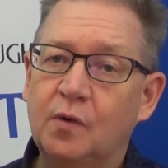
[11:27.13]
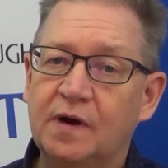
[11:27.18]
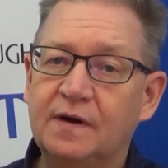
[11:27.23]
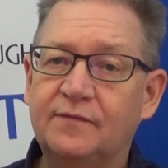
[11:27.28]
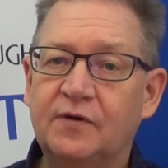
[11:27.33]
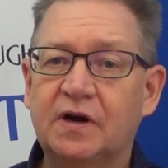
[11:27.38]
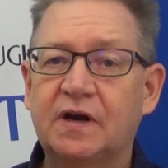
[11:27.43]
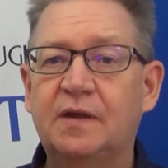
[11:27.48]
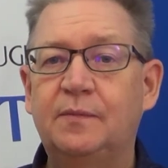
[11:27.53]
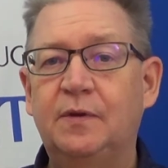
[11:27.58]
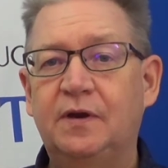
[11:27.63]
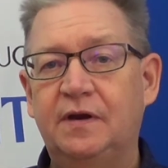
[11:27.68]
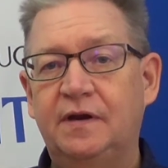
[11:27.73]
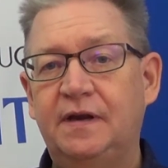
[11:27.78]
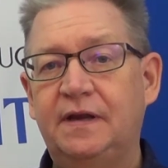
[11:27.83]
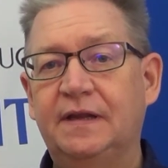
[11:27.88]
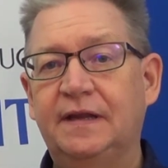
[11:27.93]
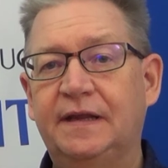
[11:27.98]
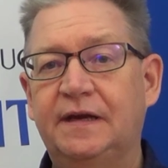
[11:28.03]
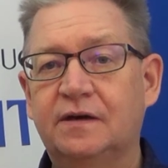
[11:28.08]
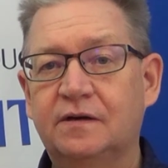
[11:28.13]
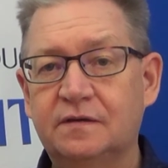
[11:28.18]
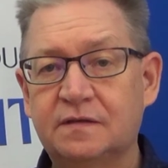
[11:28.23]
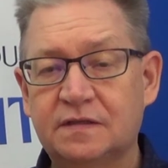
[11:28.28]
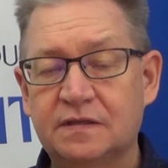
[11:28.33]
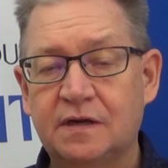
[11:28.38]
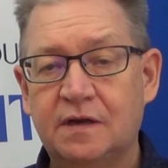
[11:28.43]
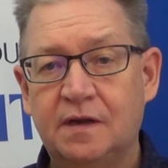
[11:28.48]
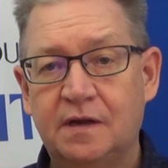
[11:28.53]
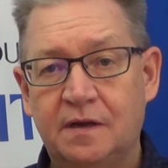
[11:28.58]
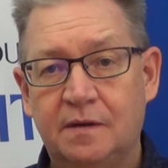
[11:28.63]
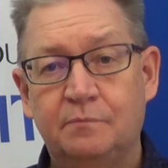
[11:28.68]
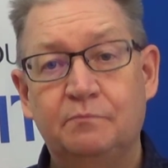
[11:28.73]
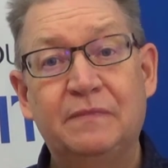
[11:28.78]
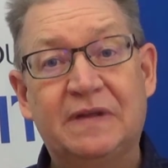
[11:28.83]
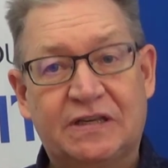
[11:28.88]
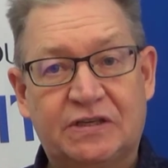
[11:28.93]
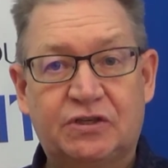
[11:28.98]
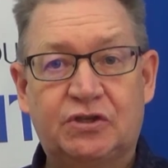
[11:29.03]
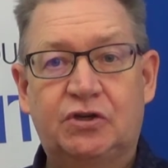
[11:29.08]
One of our community leaders,
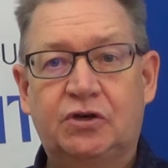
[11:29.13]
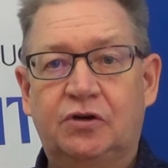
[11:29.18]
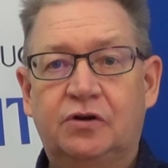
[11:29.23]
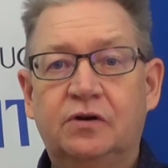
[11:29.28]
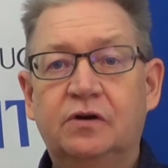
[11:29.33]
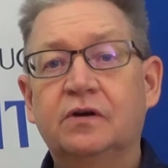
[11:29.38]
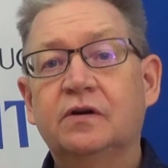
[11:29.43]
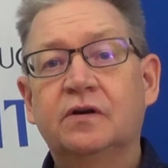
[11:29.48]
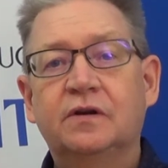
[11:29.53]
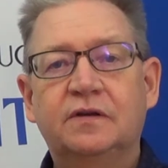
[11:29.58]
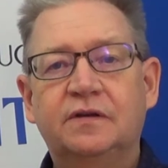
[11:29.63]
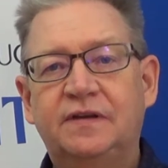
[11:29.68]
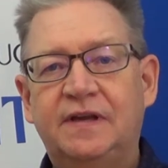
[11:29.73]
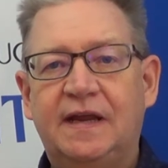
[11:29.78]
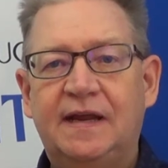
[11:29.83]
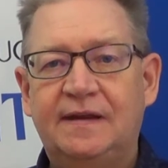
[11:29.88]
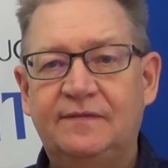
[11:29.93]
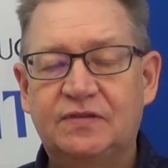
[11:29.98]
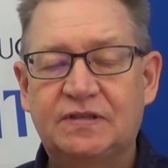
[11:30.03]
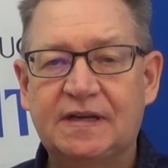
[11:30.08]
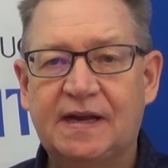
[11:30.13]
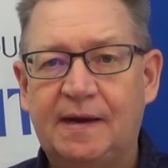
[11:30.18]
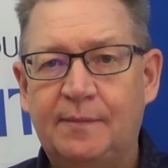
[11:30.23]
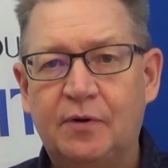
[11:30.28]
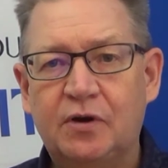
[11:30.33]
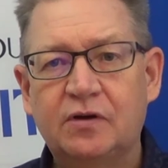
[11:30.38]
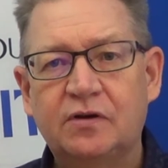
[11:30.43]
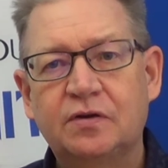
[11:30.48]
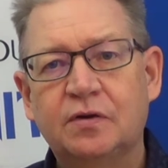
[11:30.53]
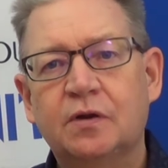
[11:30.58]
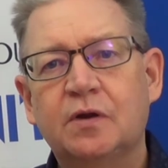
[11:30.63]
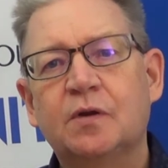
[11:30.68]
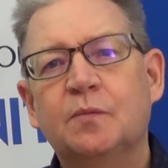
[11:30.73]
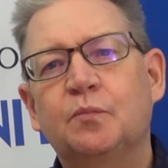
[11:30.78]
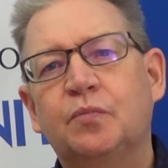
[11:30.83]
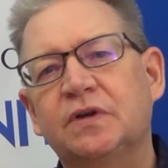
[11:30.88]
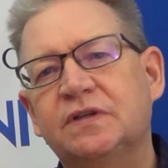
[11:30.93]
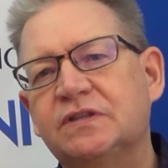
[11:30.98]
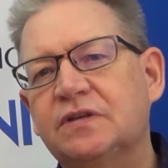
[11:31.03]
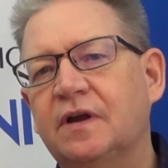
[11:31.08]
Mr. Dave Seibert,
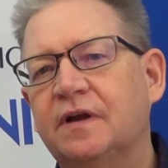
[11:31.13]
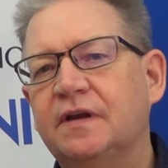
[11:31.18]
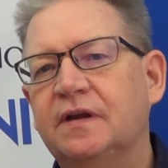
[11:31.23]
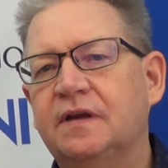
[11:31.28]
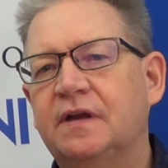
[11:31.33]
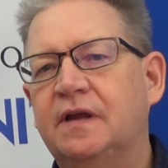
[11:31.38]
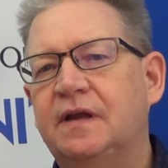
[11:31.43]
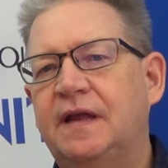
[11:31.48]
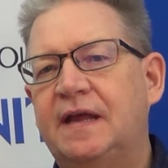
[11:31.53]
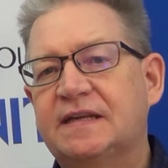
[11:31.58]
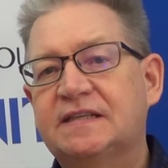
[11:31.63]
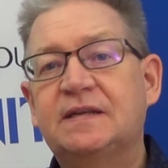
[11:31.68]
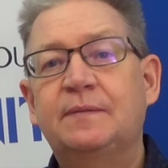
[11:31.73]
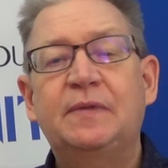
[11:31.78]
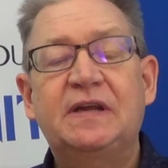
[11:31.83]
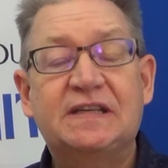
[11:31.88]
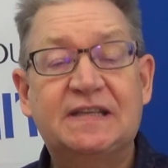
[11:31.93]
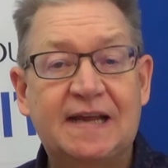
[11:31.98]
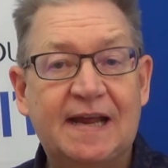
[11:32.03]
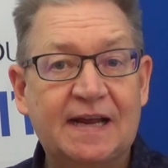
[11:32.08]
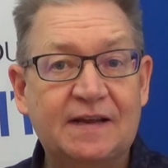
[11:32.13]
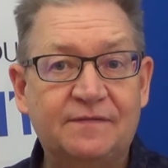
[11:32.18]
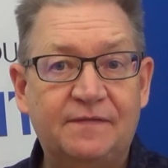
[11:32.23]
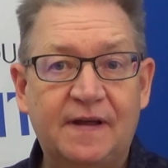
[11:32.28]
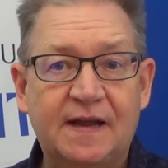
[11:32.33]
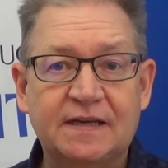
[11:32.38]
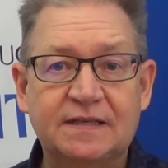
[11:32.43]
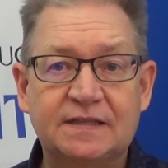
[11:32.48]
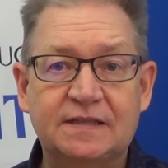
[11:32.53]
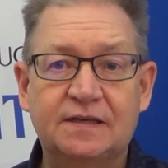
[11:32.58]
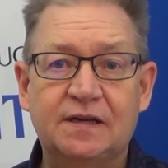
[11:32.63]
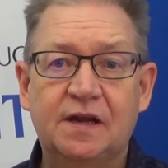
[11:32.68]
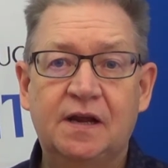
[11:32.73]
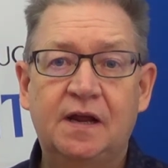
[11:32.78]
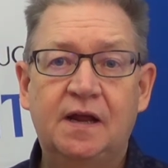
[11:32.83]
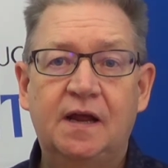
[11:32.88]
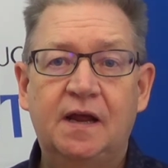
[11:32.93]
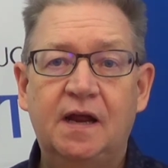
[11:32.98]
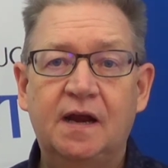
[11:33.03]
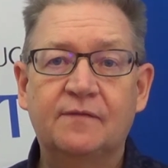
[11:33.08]
puts on SMB
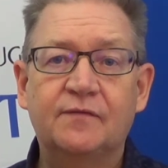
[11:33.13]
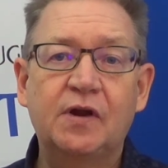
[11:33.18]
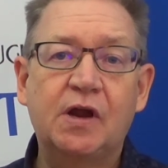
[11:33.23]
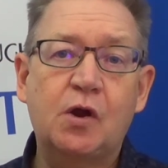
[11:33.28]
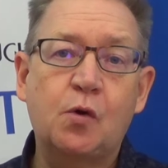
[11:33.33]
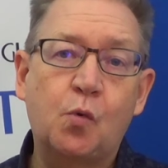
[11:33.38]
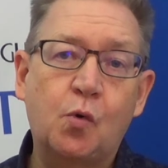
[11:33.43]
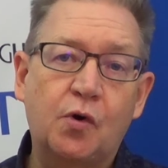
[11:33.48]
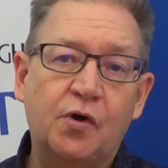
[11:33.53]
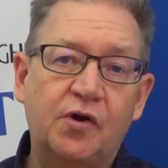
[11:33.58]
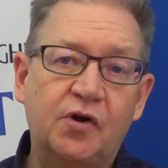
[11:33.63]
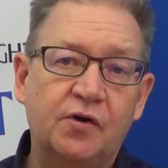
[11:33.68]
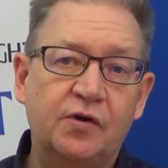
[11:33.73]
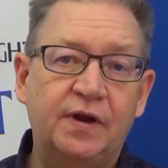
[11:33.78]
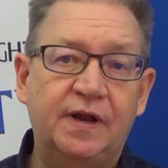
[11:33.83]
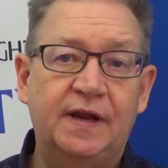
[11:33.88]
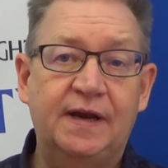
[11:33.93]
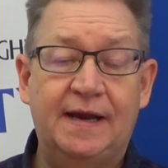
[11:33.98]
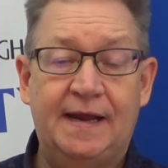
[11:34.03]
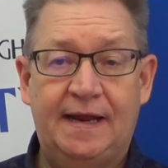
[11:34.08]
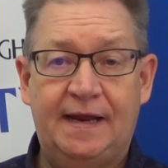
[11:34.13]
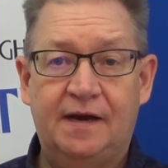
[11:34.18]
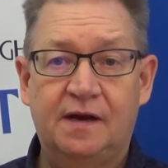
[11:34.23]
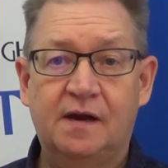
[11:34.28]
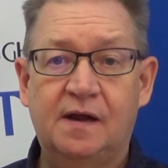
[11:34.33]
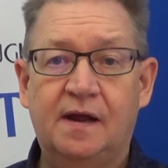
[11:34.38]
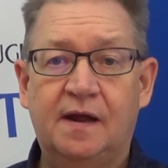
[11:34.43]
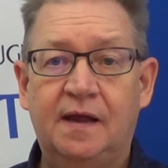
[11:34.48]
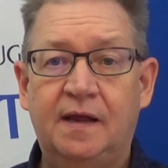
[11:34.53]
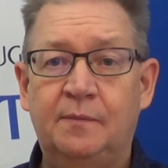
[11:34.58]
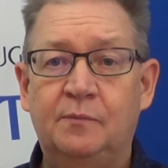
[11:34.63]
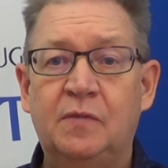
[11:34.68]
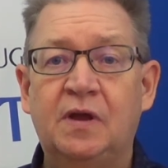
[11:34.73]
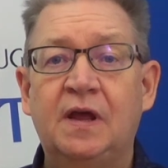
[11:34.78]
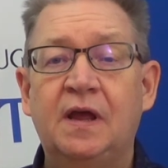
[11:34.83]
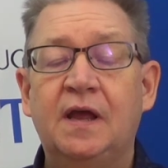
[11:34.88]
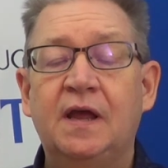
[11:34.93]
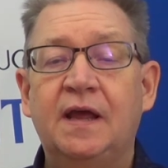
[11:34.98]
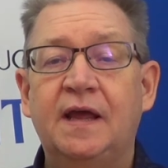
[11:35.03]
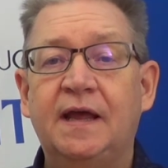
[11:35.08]
TechFest every quarter in
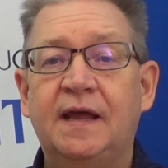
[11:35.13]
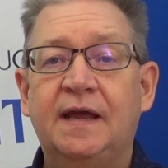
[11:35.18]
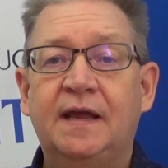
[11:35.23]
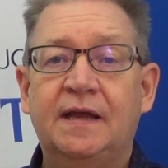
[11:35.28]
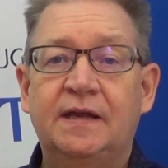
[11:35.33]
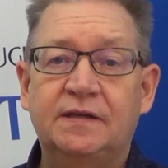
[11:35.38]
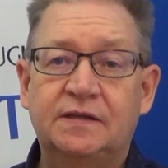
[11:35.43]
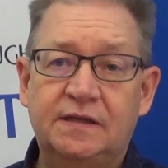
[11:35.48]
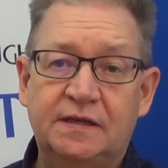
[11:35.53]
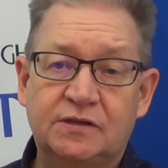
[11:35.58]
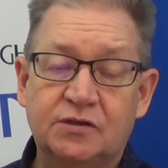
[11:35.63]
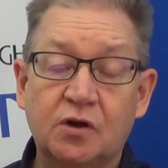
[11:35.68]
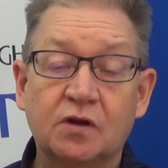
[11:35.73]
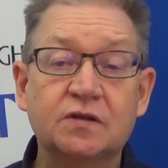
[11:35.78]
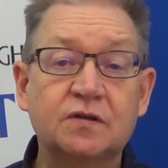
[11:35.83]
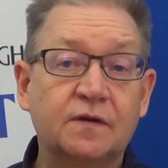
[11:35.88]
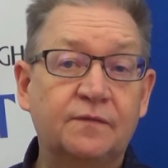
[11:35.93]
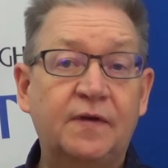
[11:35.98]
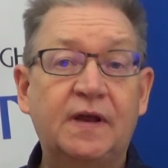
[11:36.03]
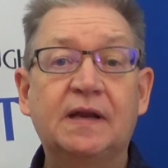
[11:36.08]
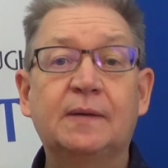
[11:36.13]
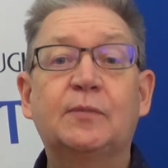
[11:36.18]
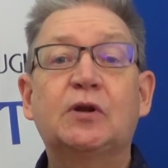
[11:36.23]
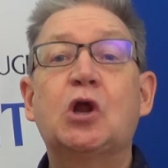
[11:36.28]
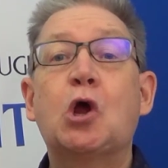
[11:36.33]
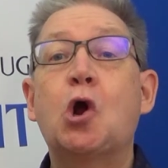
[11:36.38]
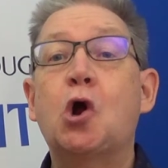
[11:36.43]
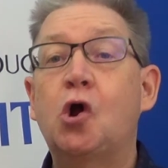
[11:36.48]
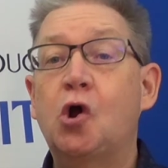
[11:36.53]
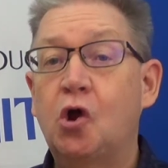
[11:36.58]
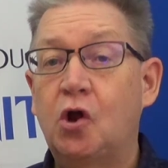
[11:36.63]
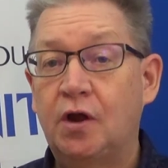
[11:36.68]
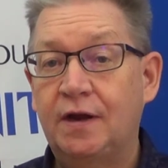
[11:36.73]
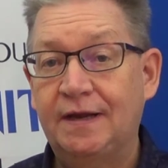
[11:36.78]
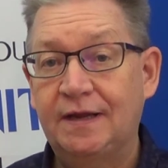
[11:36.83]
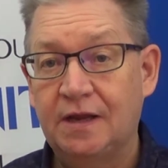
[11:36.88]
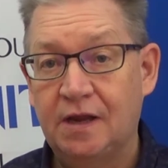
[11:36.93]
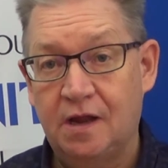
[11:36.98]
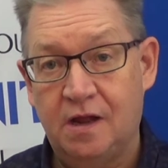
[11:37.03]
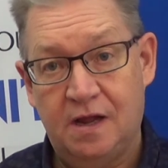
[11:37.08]
Anaheim, and it's also available
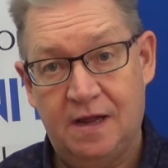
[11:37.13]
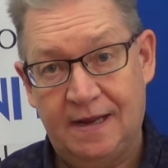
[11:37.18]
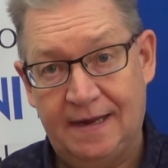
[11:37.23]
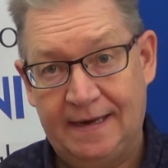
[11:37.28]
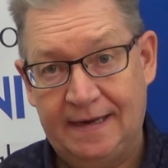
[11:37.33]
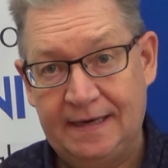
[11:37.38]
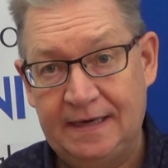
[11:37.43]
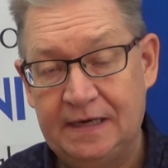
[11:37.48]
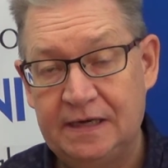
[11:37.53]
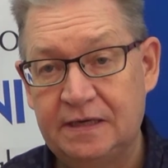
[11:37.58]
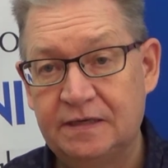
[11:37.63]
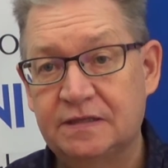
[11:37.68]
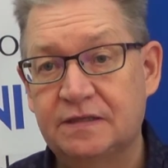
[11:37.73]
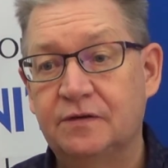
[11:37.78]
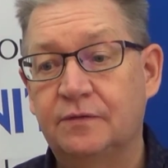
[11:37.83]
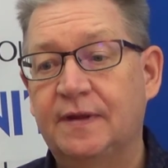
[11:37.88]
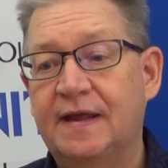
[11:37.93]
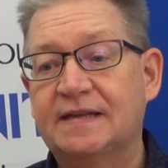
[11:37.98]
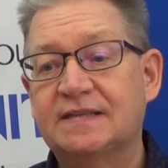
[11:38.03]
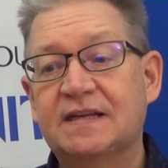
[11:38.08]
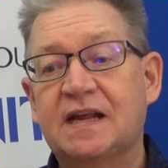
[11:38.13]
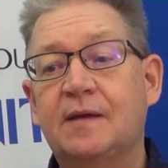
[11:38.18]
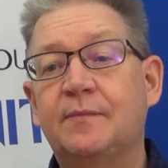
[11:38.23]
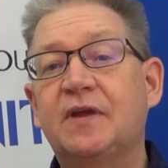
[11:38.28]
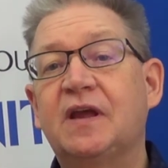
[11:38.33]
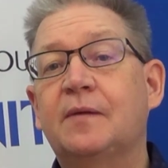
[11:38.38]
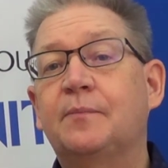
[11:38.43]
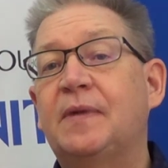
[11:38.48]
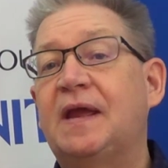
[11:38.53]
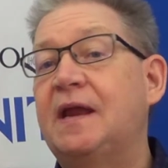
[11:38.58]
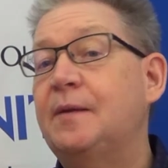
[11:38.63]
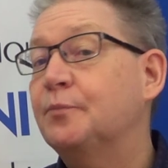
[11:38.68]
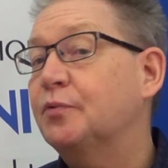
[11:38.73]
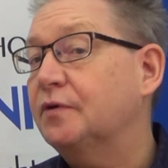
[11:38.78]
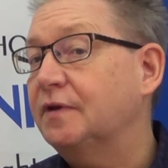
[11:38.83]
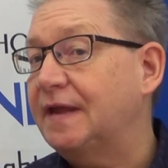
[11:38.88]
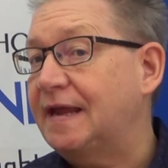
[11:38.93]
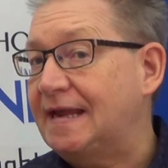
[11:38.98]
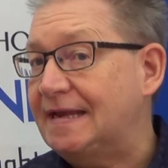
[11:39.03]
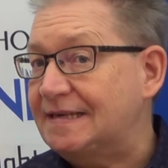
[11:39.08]
online. So that's coming up
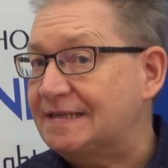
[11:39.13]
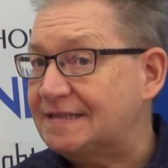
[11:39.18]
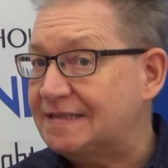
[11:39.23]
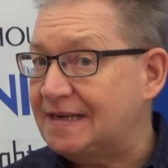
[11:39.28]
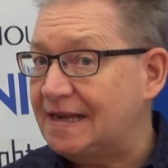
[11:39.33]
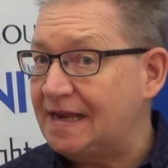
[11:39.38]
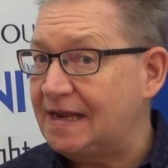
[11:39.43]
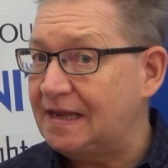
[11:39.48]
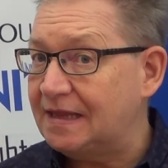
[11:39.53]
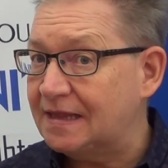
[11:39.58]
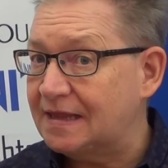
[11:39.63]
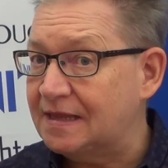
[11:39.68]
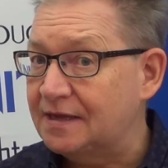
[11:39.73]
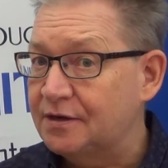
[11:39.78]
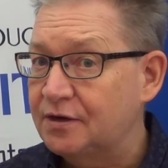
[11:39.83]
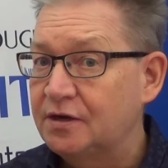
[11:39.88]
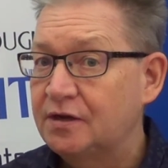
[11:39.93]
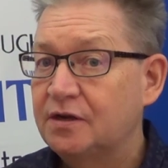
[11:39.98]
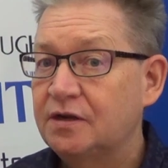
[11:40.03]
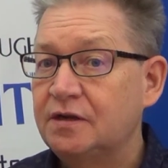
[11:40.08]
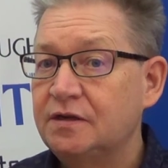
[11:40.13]
April 18th.